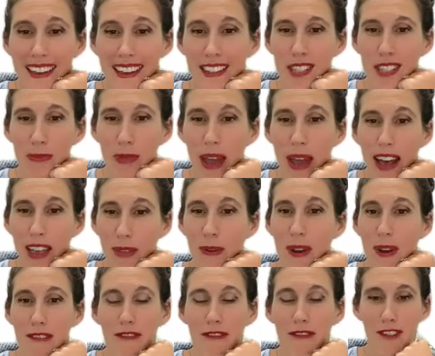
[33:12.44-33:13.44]
it's a
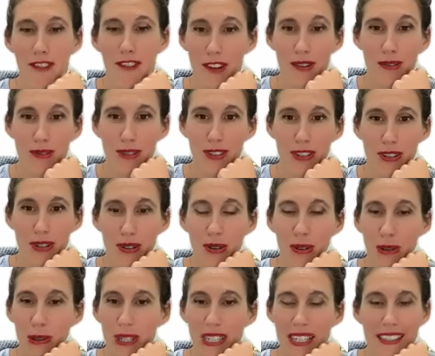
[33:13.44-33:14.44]
pathway for those who
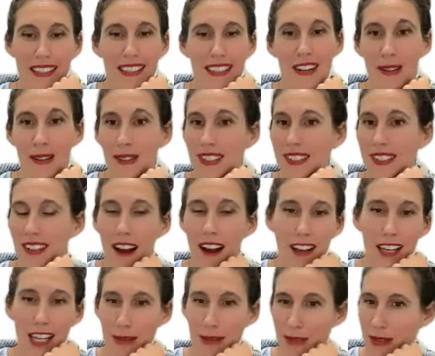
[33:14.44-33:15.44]
you know it's
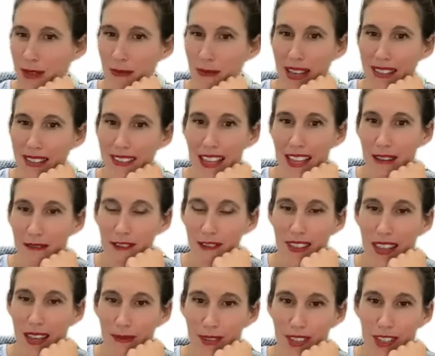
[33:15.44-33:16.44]
not going to be the best thing
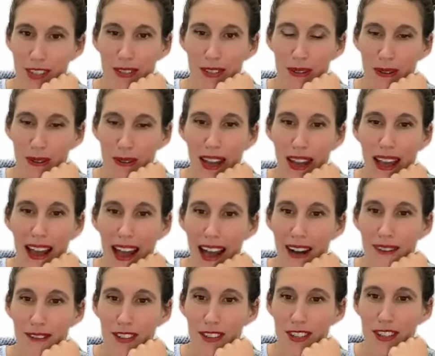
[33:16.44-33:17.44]
for them to
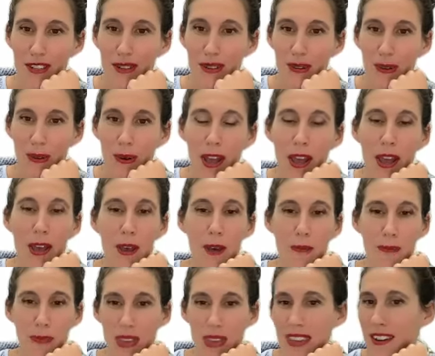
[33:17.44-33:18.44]
have to
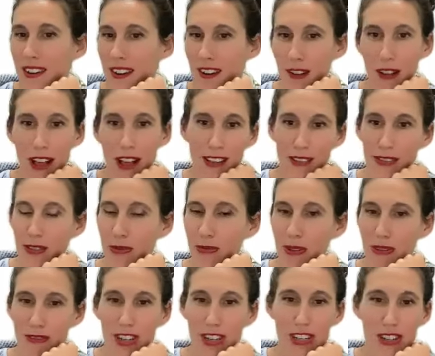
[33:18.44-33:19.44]
be in a
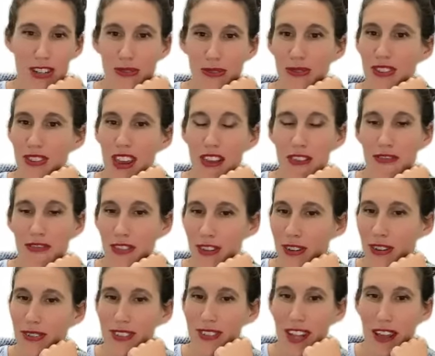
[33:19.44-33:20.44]
classroom every tuesday and
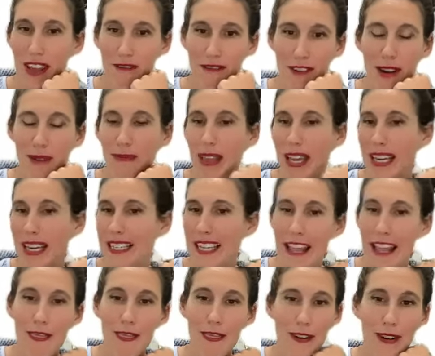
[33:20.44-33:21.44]
thursday from like
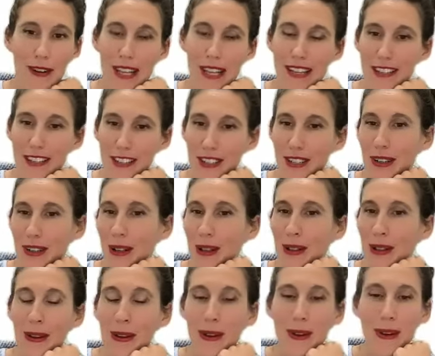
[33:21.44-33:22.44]
10 30
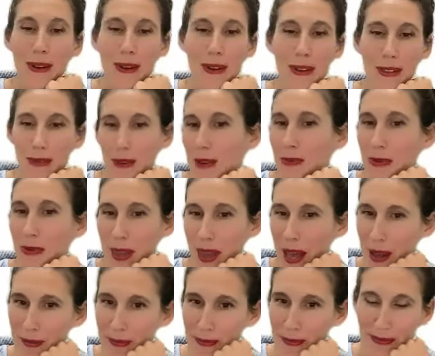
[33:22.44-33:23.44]
until 3
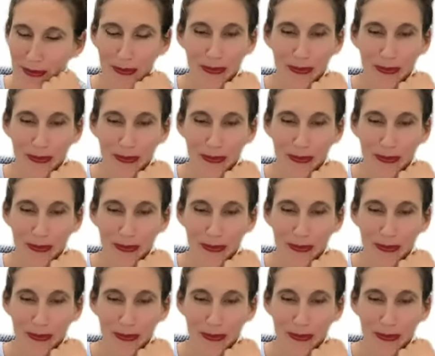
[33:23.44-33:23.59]
p.m